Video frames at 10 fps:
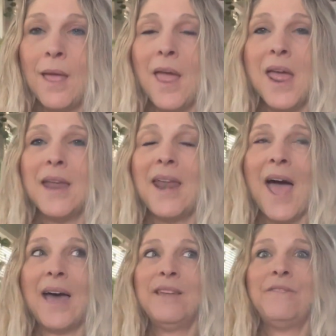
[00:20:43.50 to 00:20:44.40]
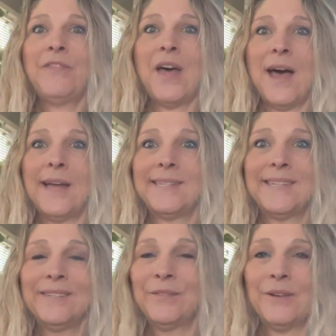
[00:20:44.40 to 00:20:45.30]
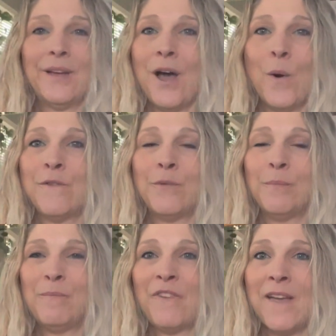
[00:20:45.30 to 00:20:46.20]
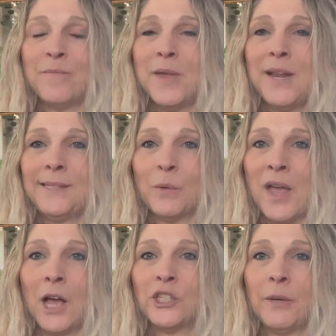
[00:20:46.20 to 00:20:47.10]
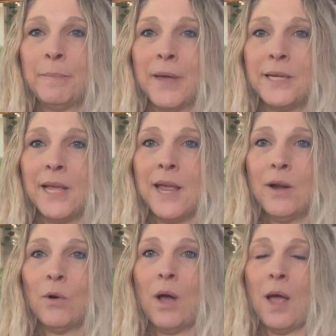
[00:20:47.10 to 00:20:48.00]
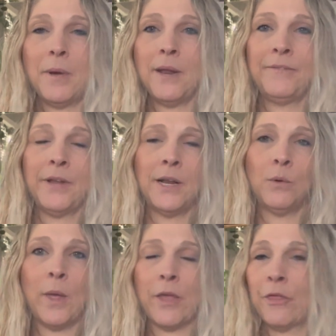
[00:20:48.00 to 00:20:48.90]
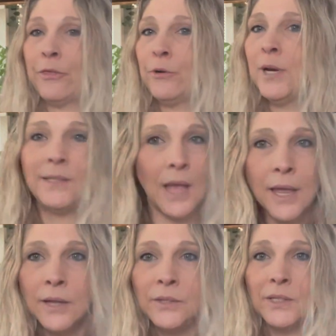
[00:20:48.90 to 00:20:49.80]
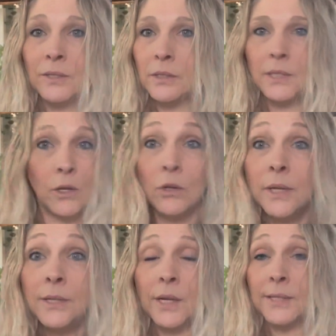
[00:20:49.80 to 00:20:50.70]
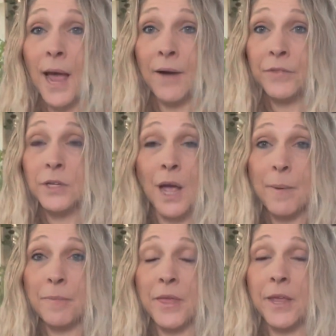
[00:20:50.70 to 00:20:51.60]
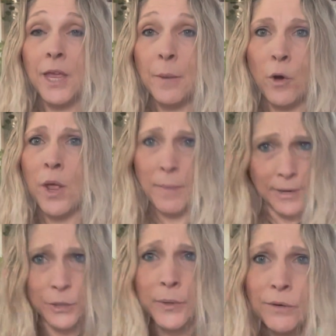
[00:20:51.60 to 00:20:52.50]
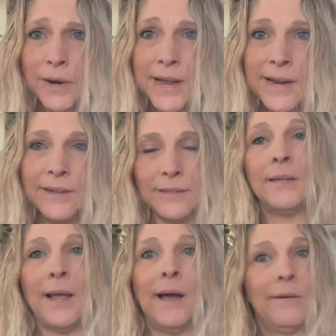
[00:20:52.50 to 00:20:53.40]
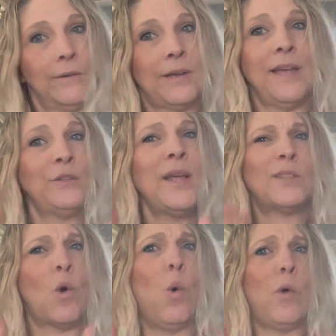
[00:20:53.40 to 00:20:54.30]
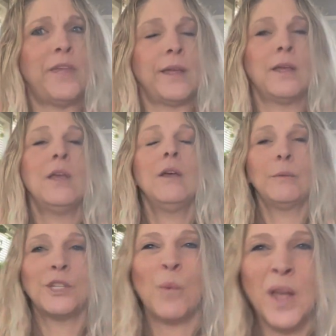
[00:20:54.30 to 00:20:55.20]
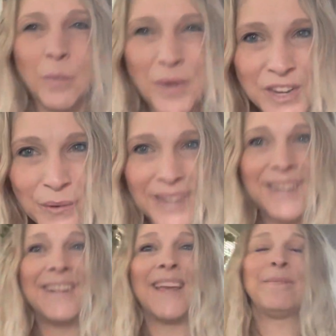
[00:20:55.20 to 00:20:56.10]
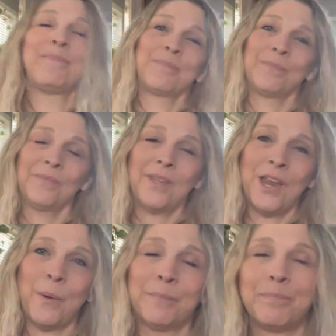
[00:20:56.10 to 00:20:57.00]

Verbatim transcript: And out of that, however, five minutes that we actually meditate, I might have done it like 30 seconds in stillness because half the time I'm thinking about, am I doing it right? Yeah, okay, so that's a whole thing, which is why I'm redoing it again. Anyway.